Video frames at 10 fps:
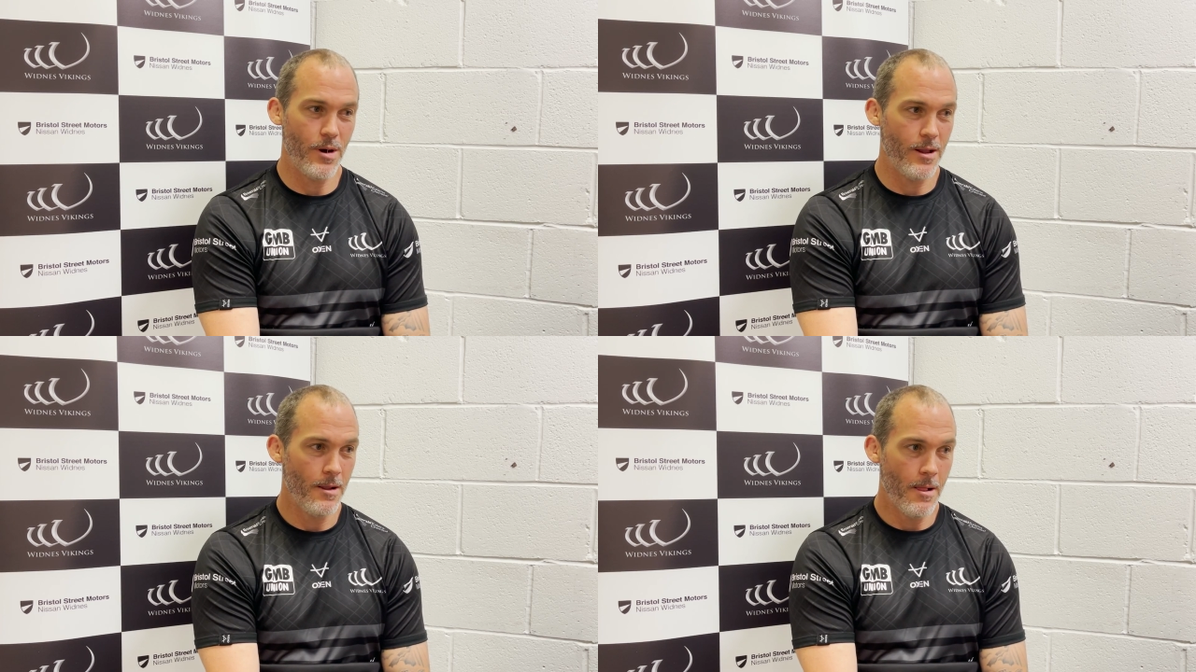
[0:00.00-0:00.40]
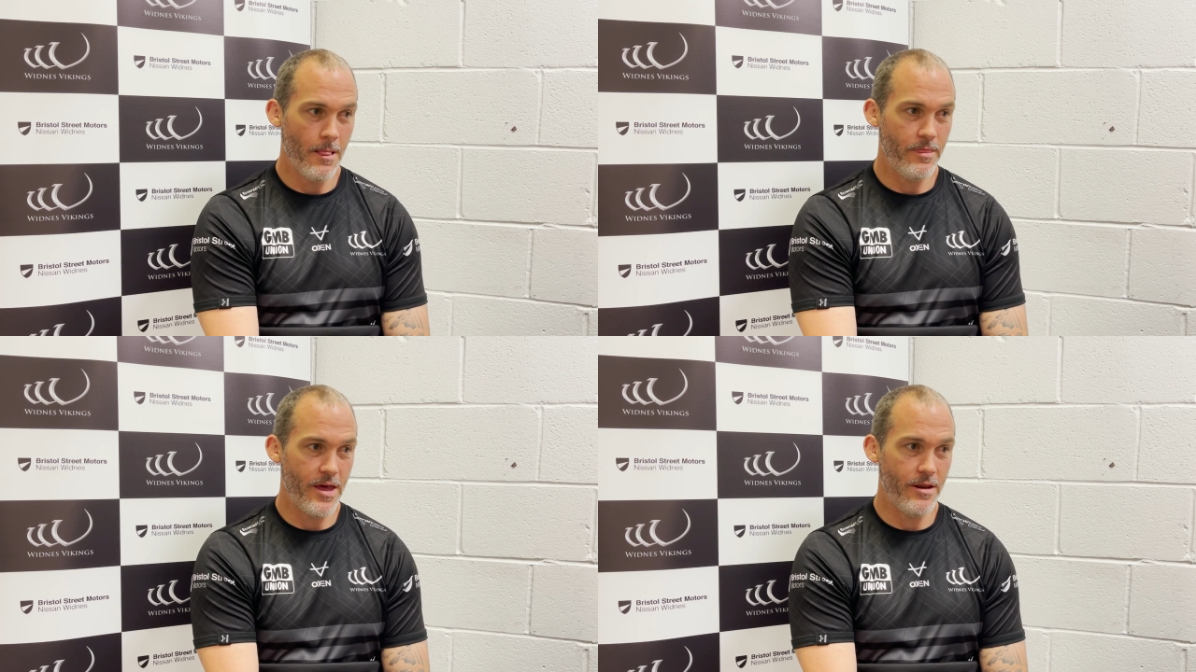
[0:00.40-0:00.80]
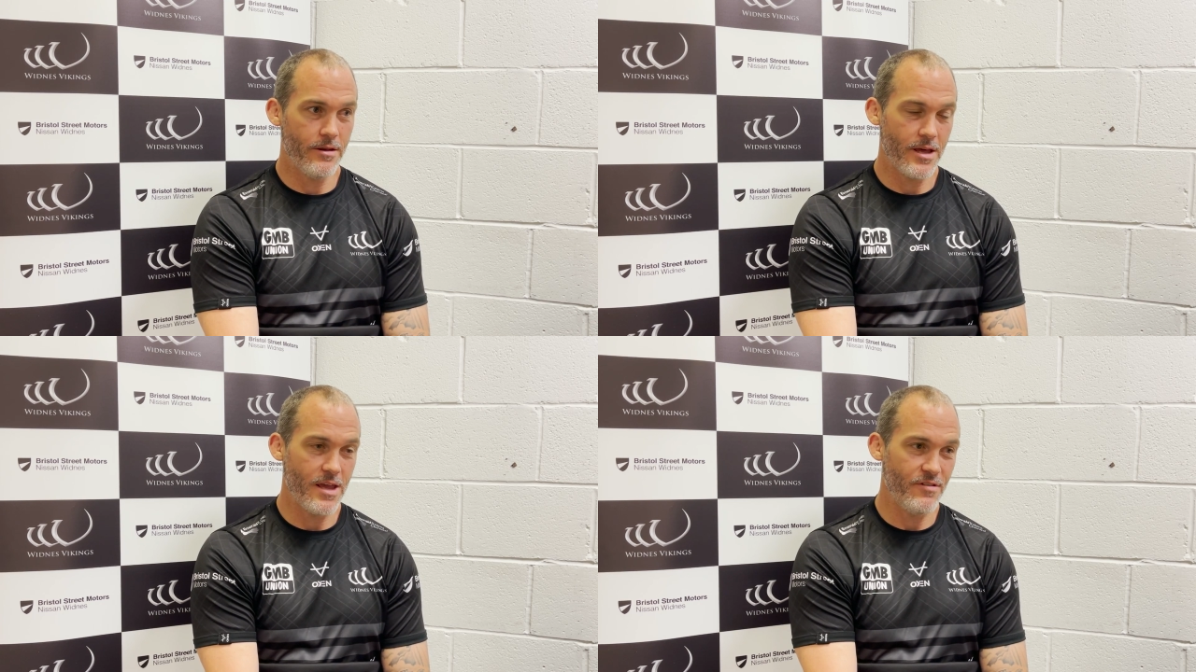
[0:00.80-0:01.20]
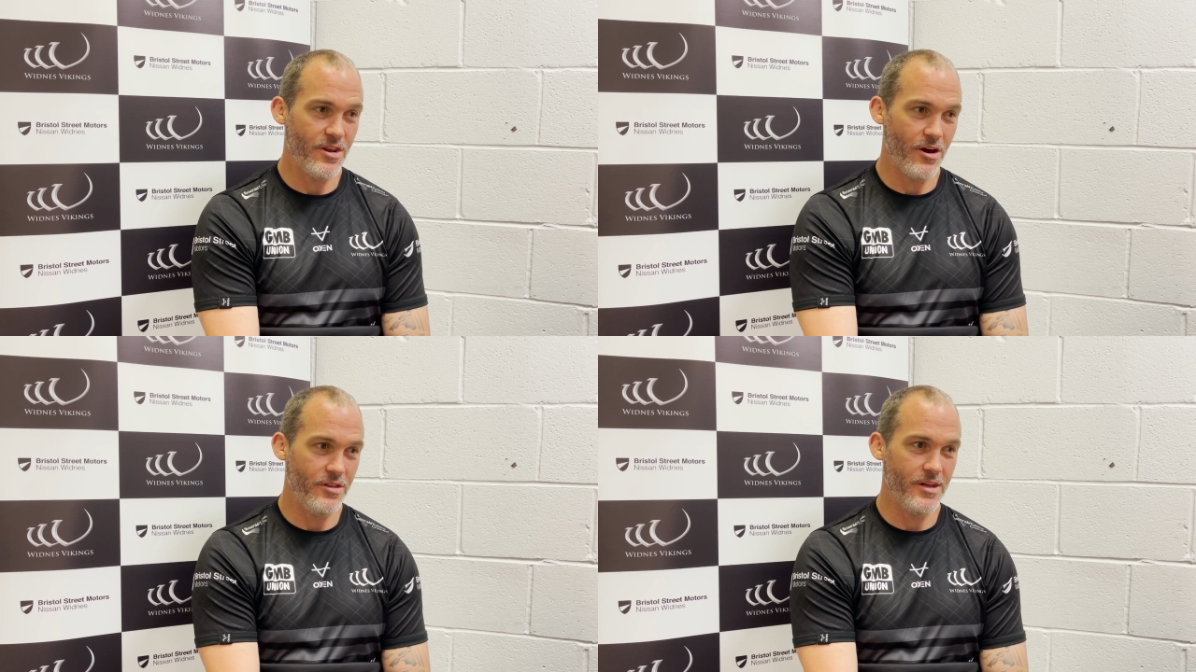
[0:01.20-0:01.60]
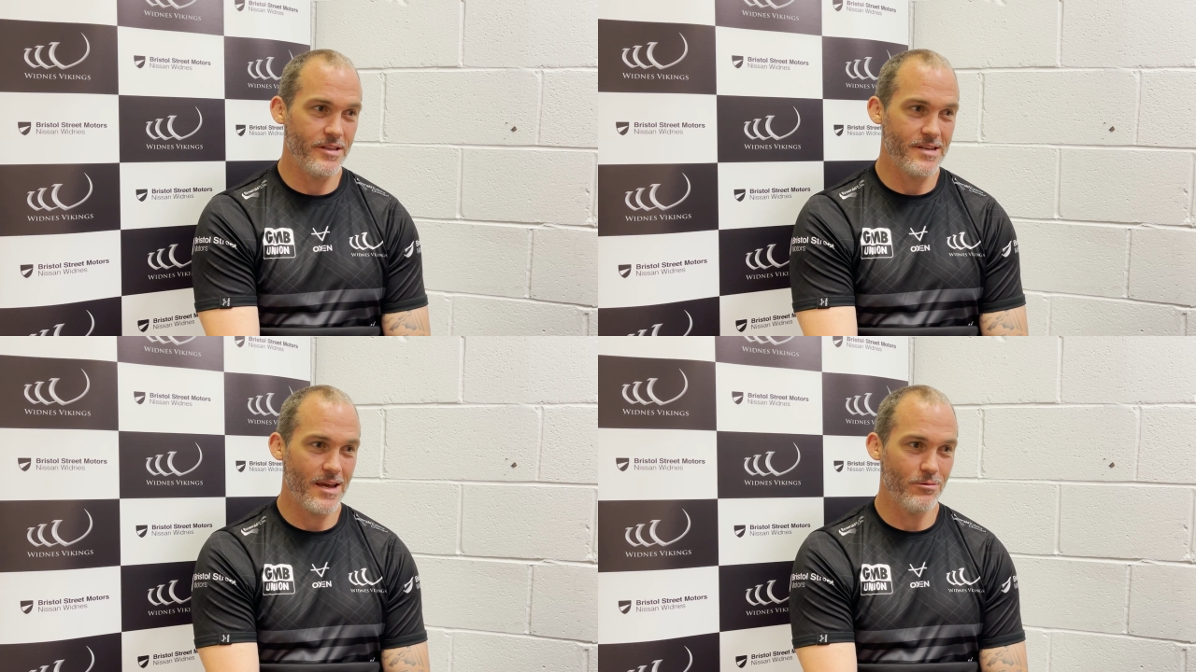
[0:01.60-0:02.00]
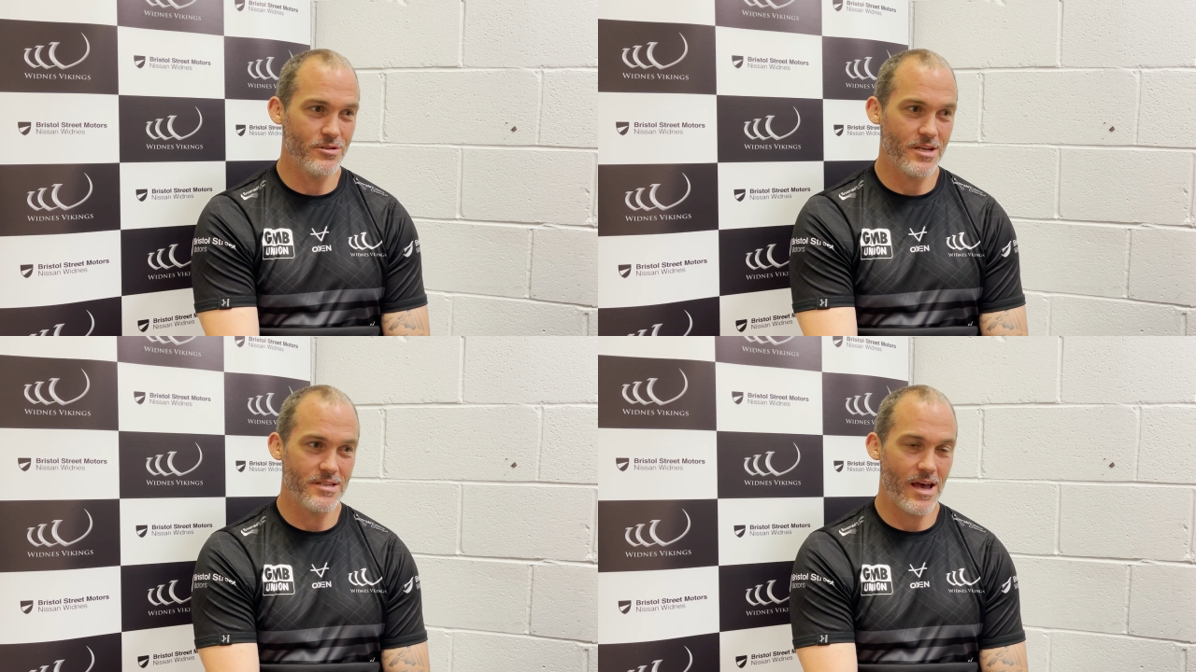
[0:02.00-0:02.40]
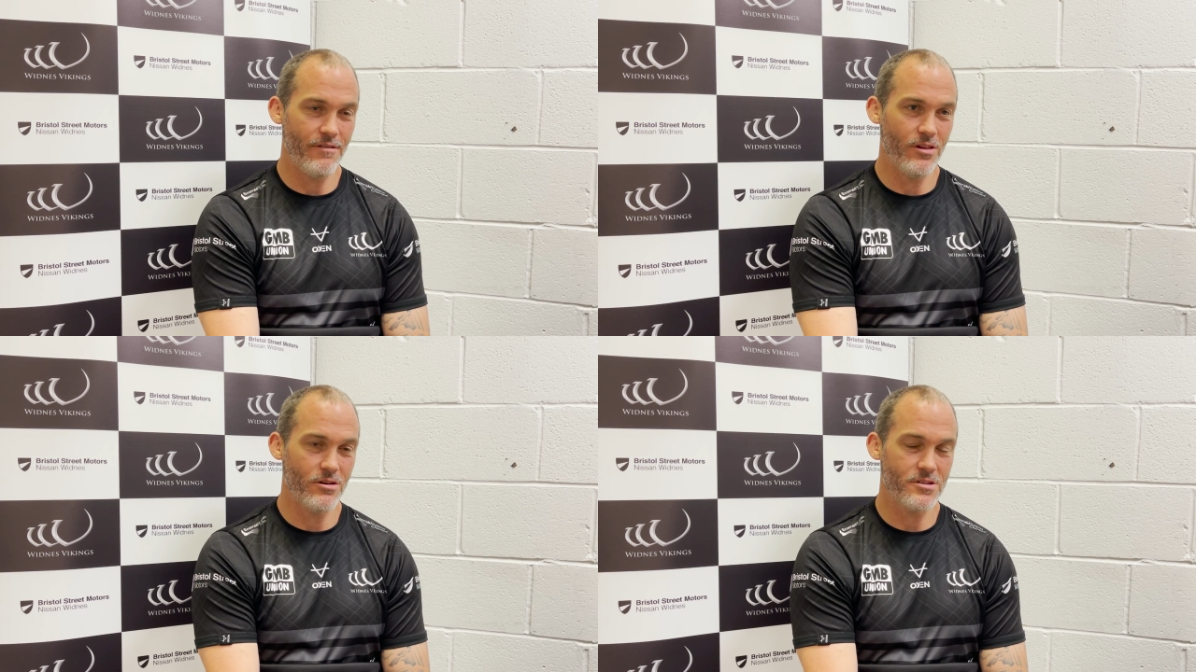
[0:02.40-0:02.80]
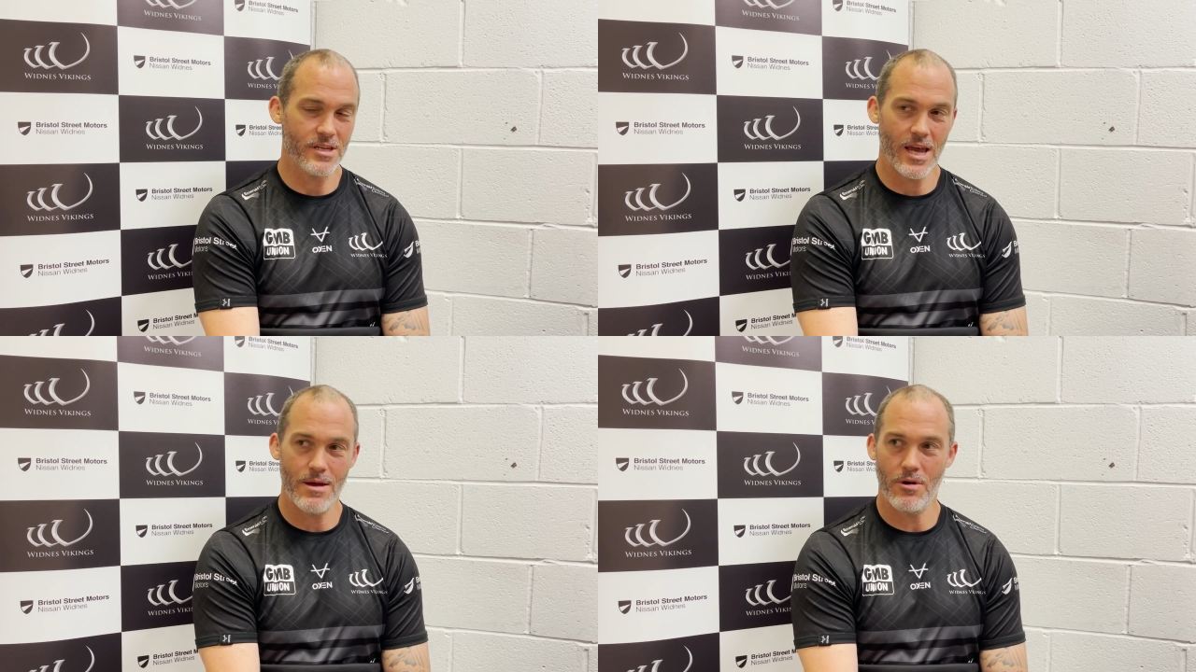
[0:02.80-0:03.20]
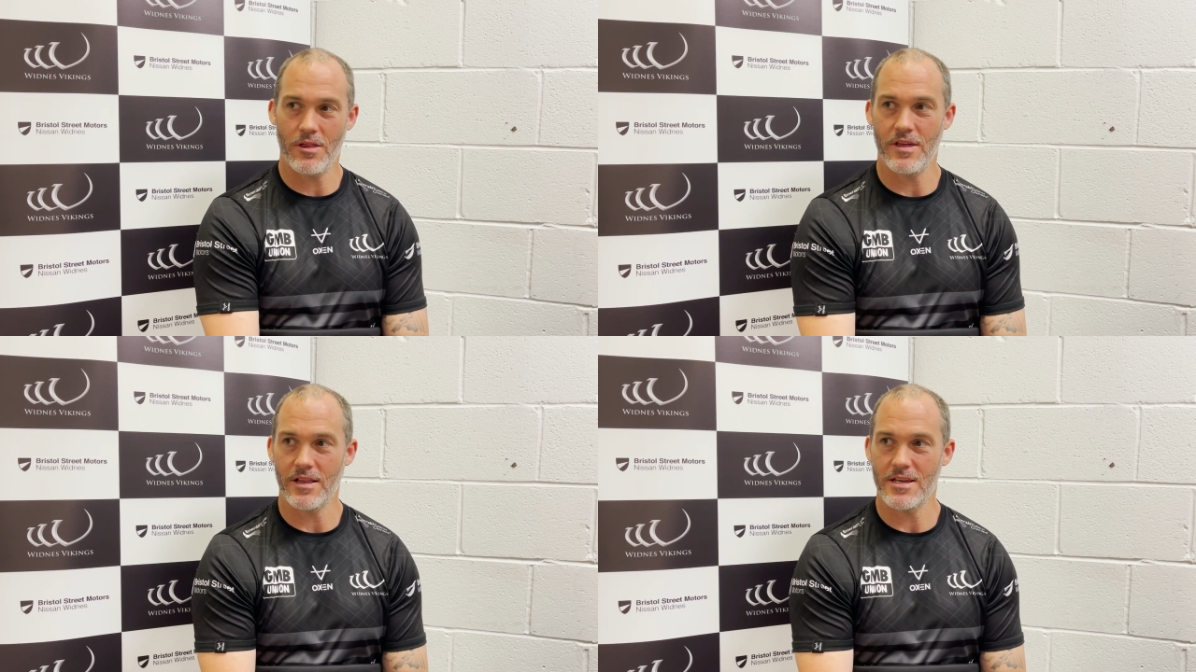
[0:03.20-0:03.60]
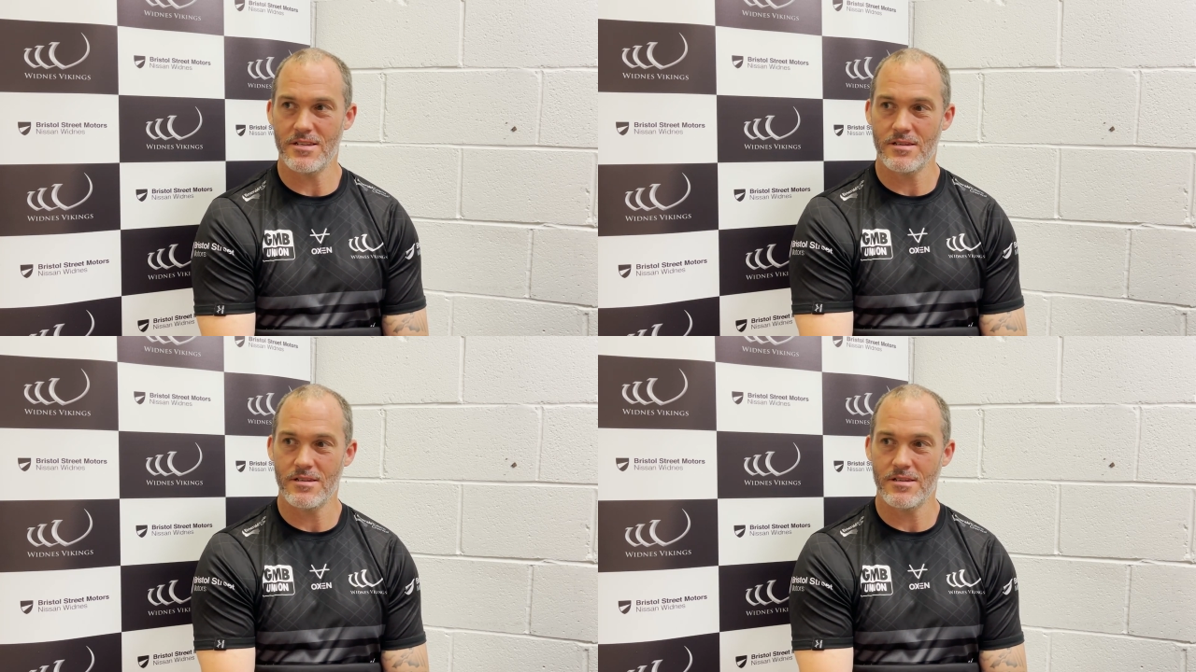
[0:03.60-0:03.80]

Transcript: But that even though the table says they haven't lost a game, I think